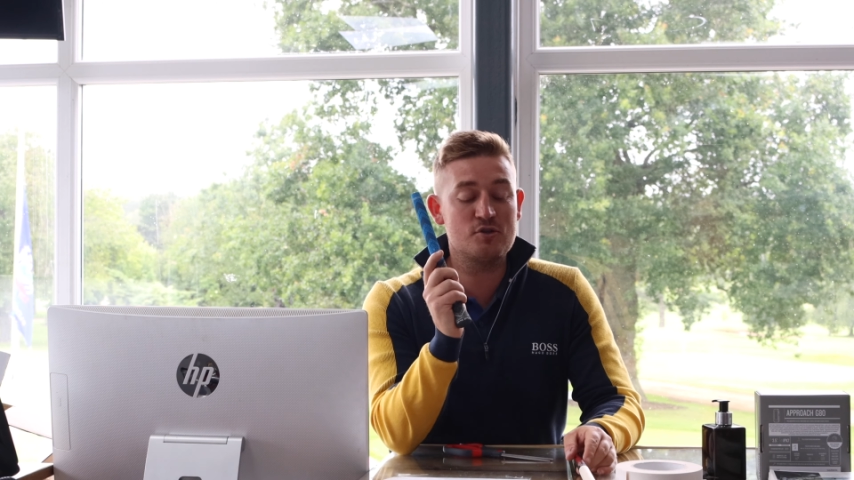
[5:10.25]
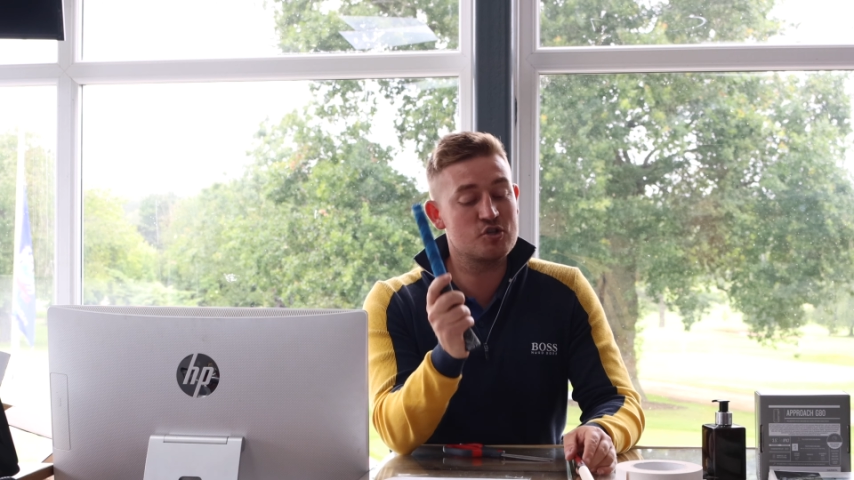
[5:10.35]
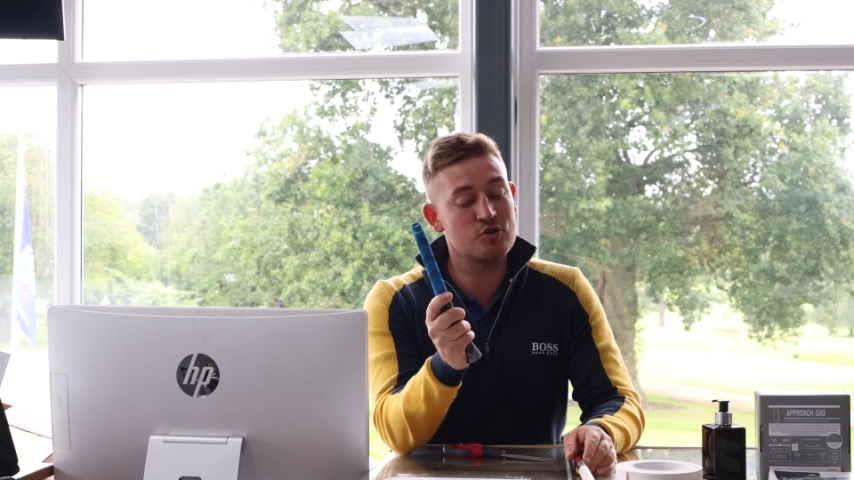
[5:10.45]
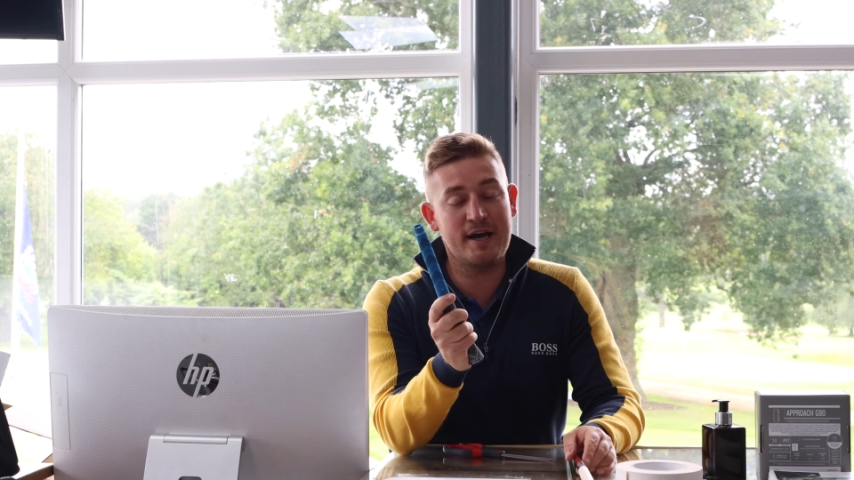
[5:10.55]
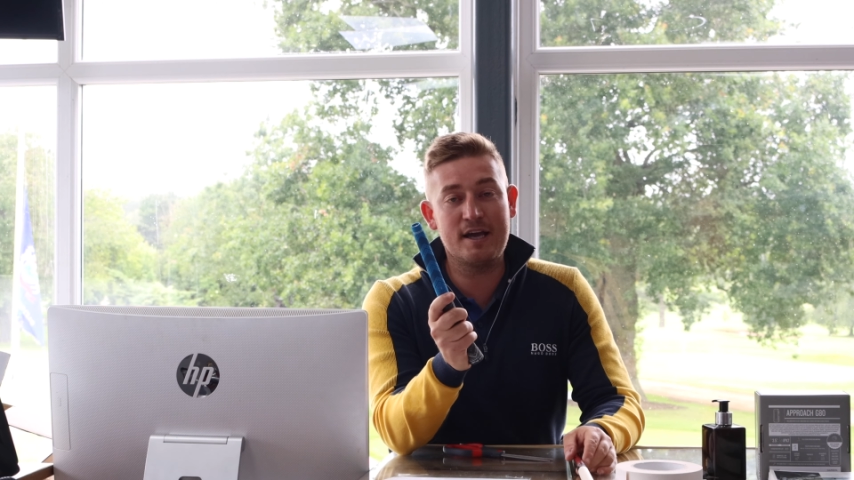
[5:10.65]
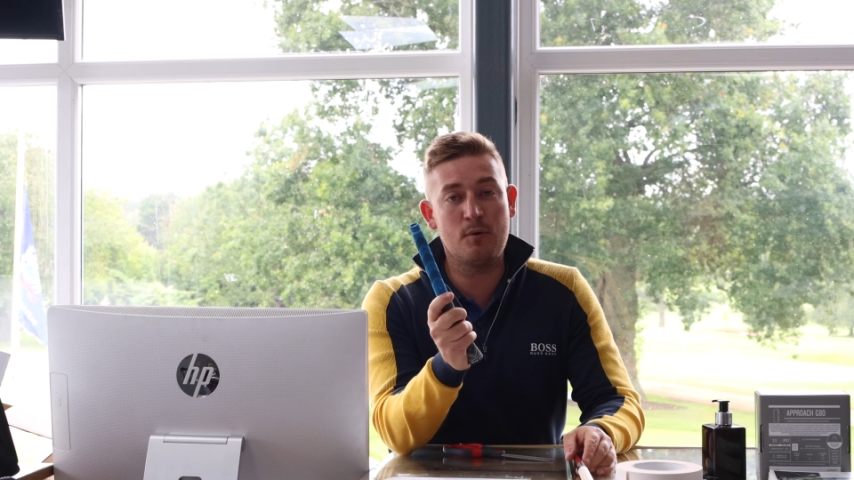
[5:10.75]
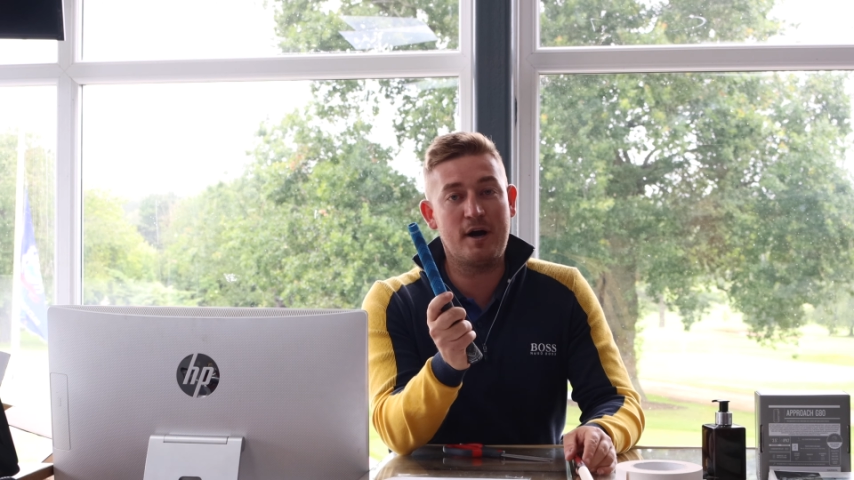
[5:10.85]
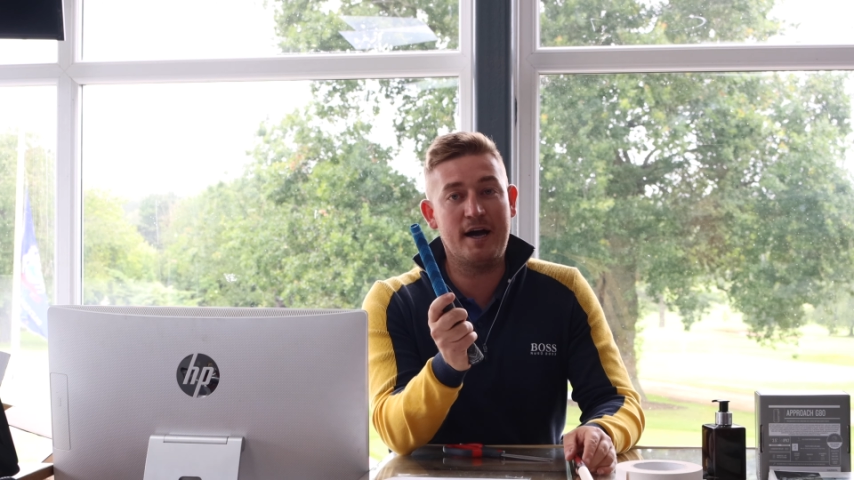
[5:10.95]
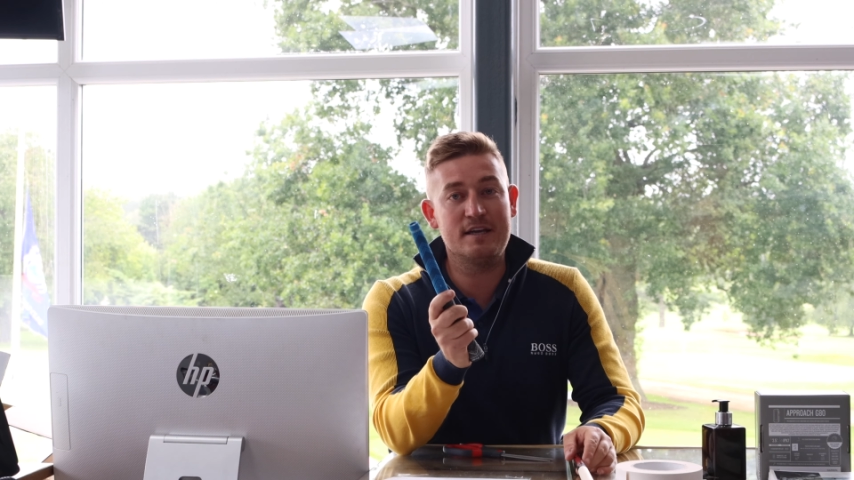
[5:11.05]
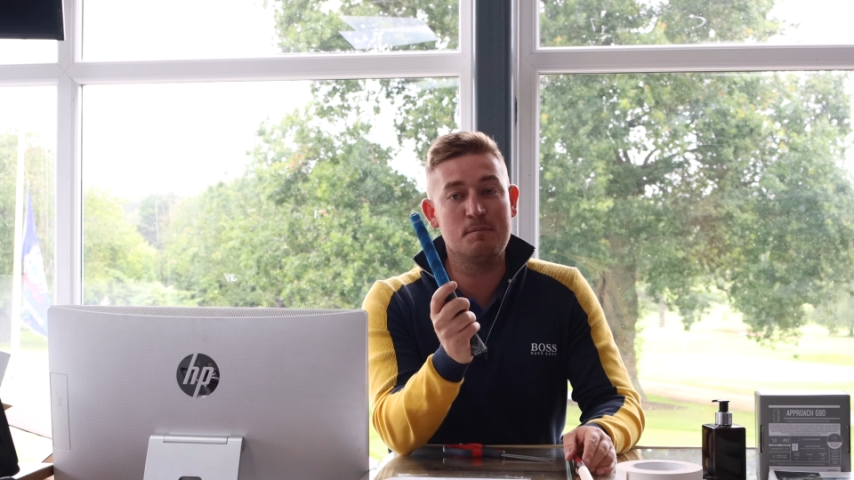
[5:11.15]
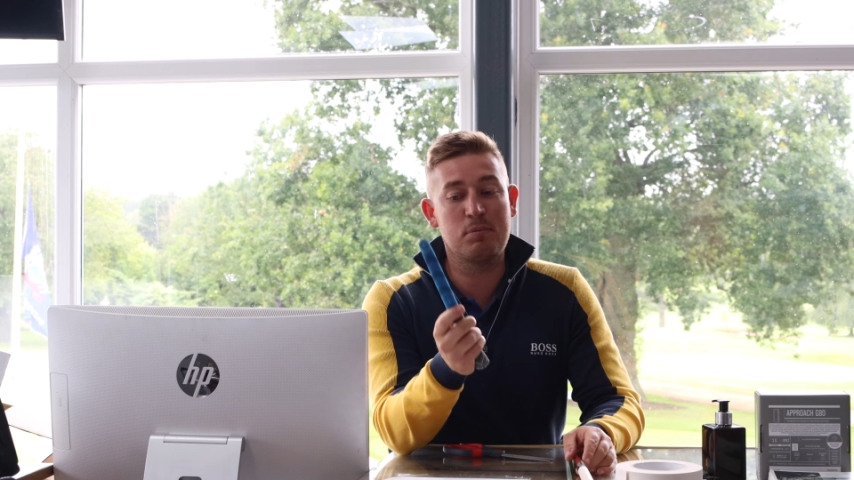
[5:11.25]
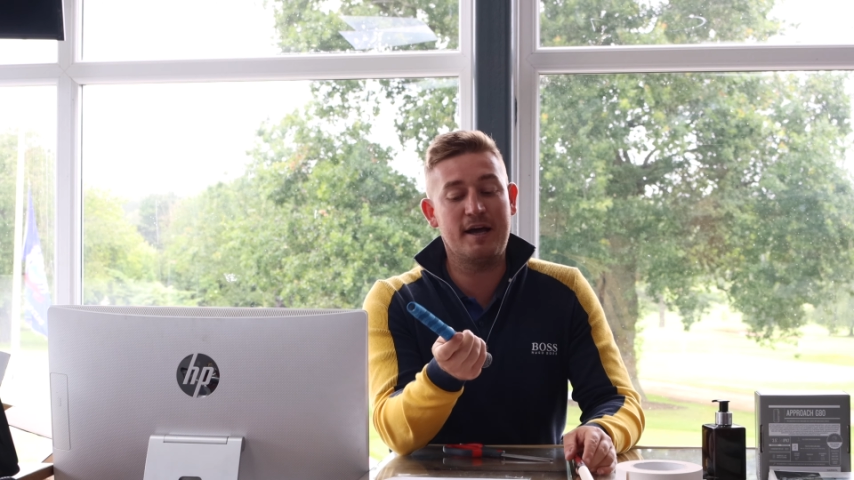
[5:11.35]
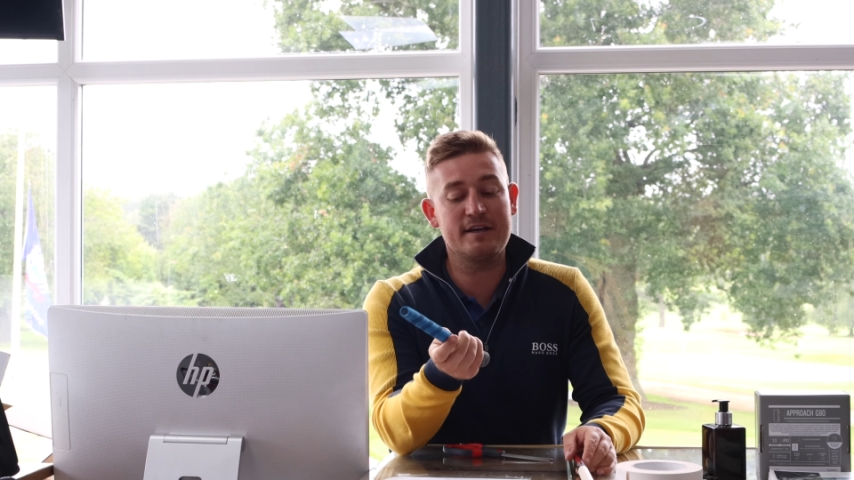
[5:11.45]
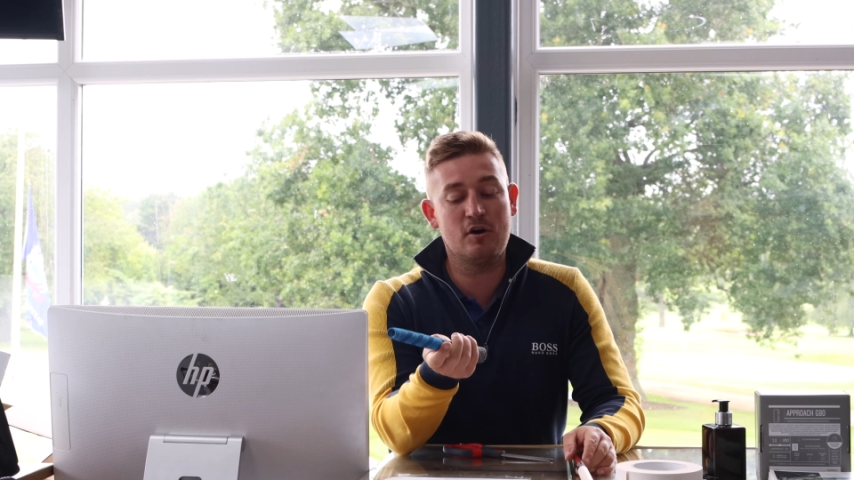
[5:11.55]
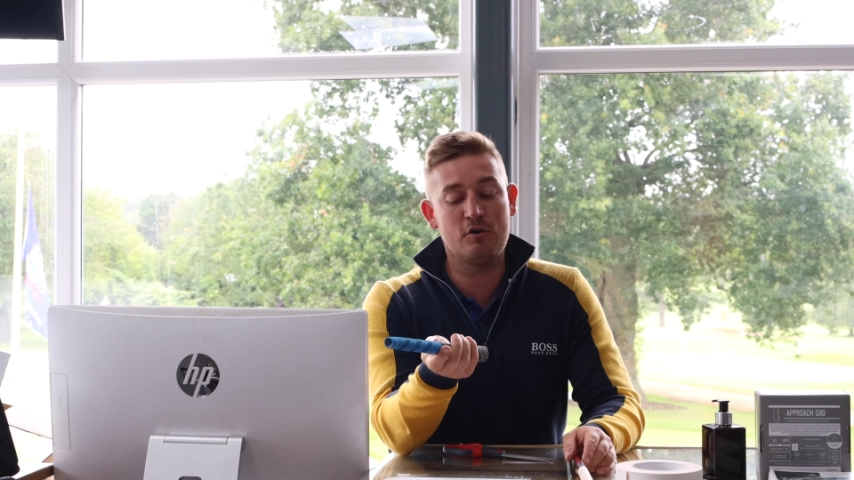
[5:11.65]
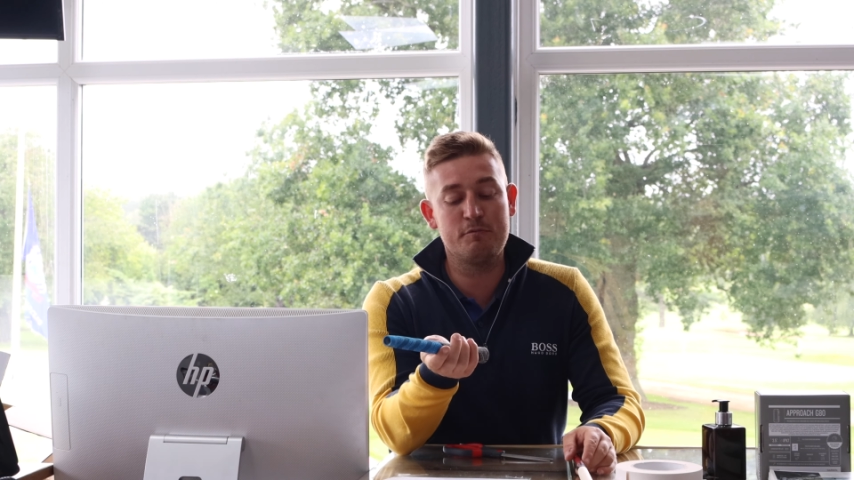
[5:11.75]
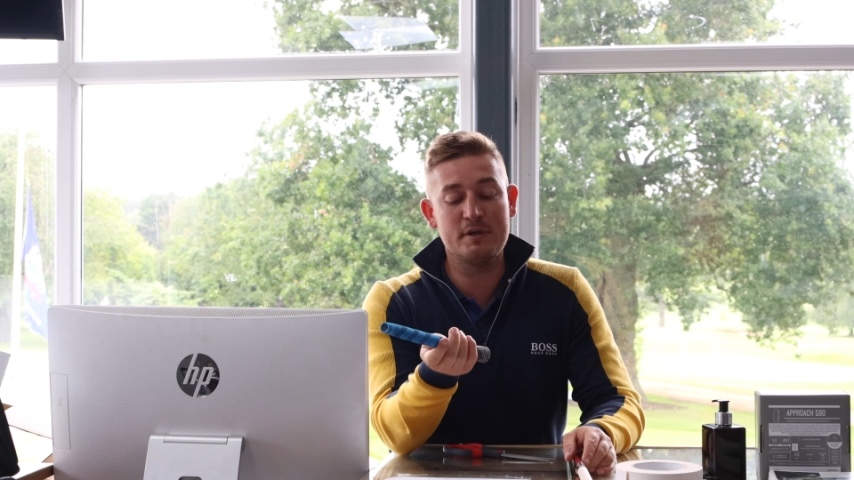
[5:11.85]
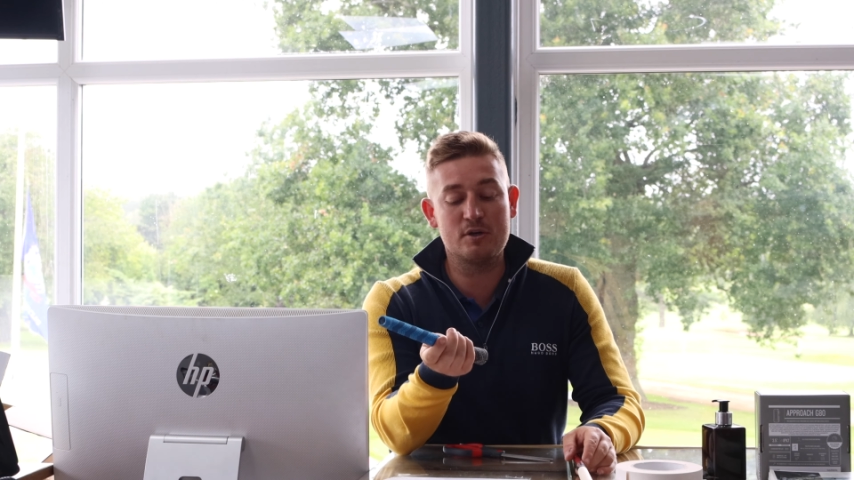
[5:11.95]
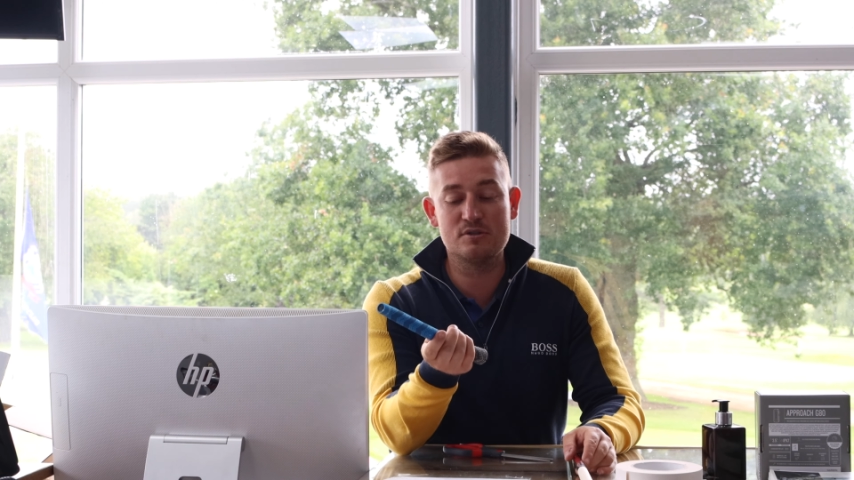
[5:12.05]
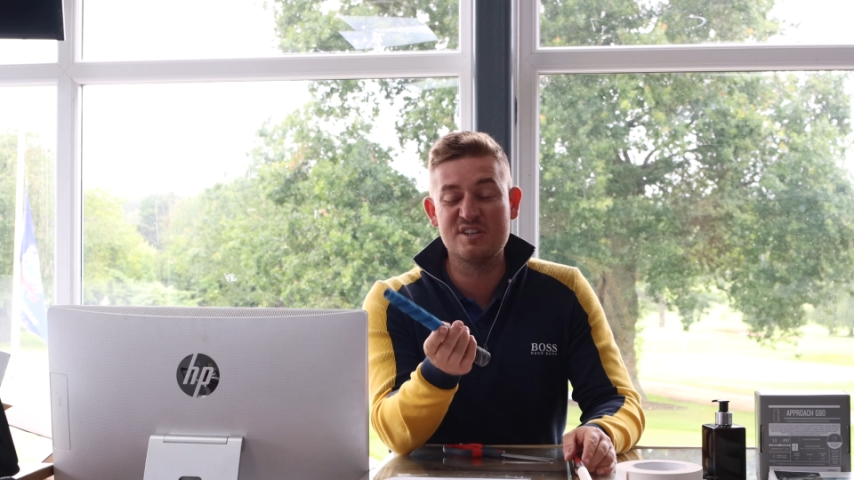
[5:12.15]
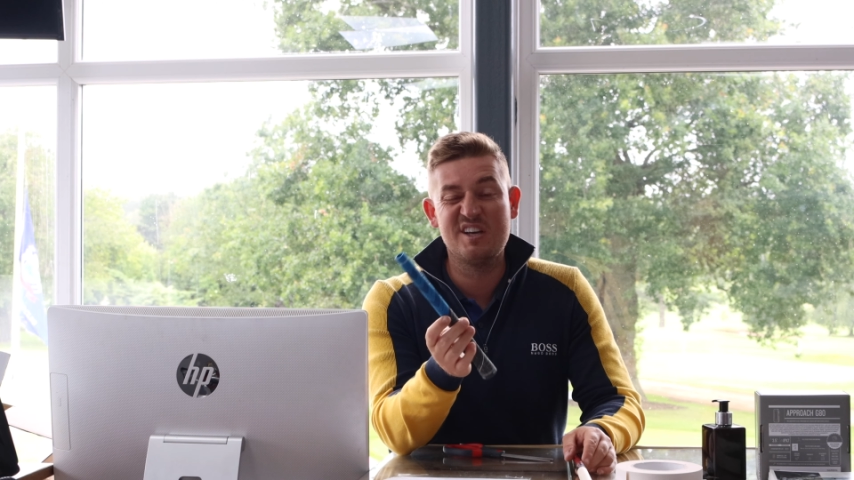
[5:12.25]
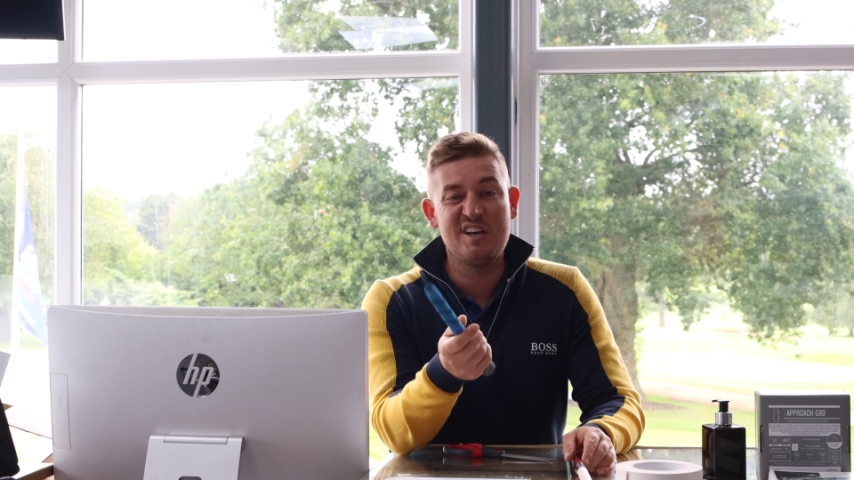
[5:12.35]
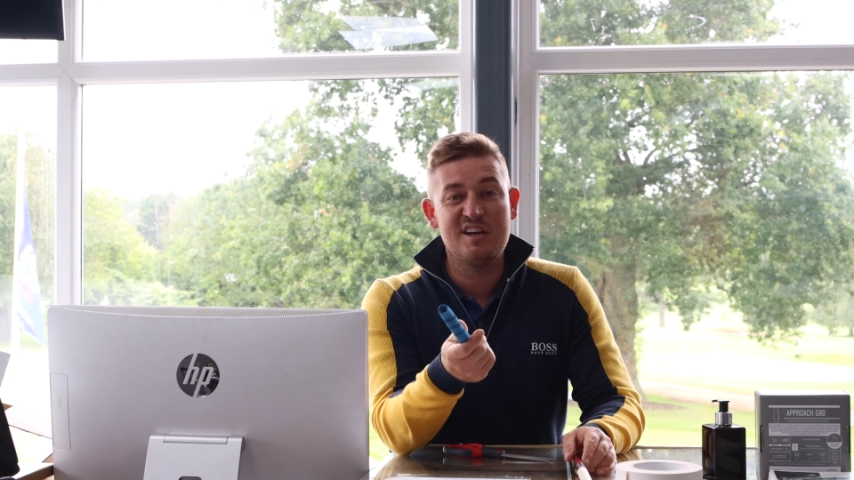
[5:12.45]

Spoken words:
straight away and play golf, because